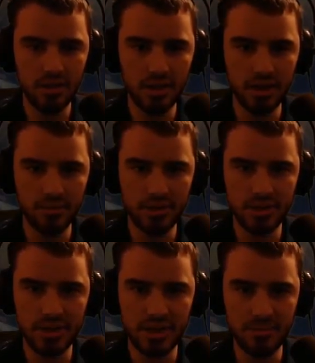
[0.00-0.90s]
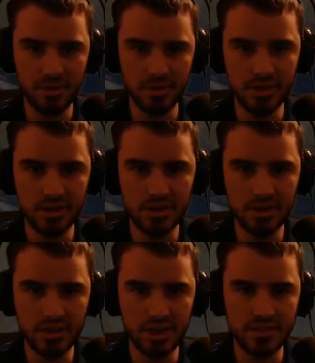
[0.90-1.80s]
And we're just gonna keep doing this.
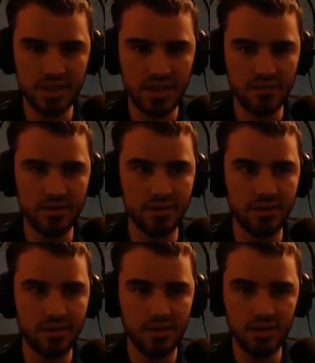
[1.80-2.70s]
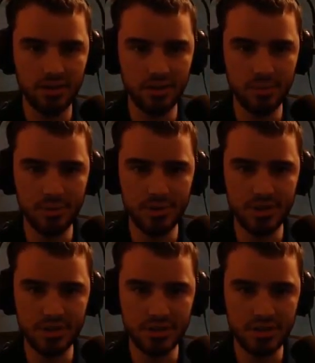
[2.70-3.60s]
TF's at half health, no
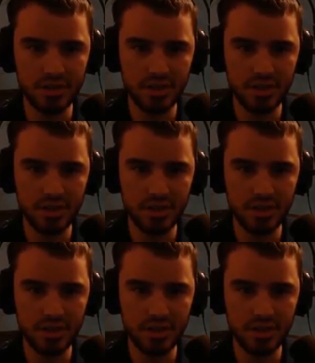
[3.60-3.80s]
potions,